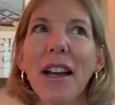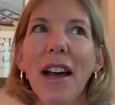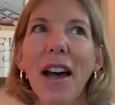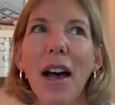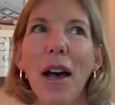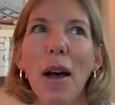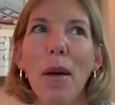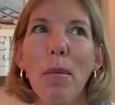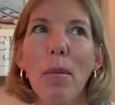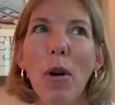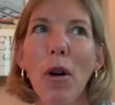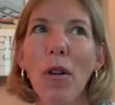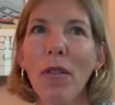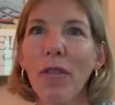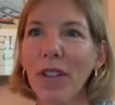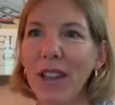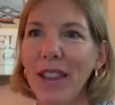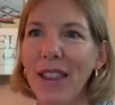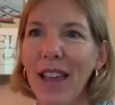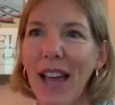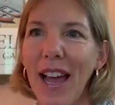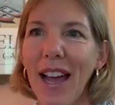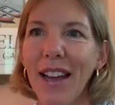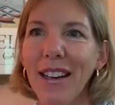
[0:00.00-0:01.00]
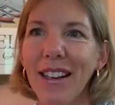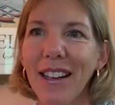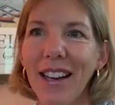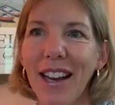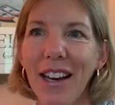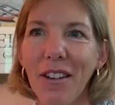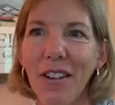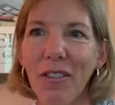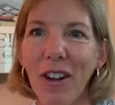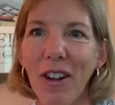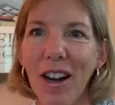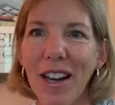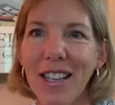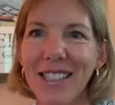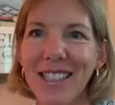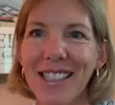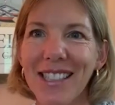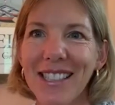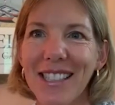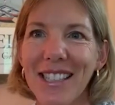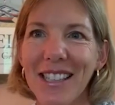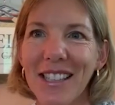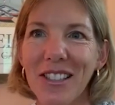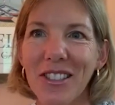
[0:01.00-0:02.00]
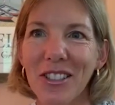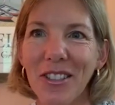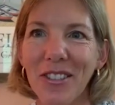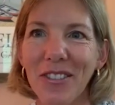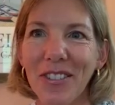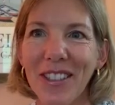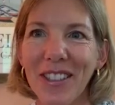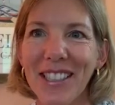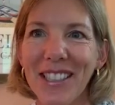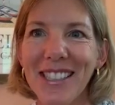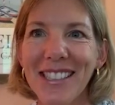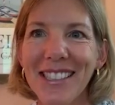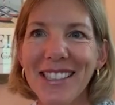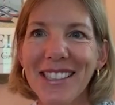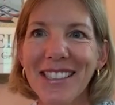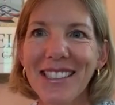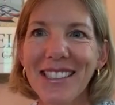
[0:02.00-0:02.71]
and hopefully that kind of rises to the surface.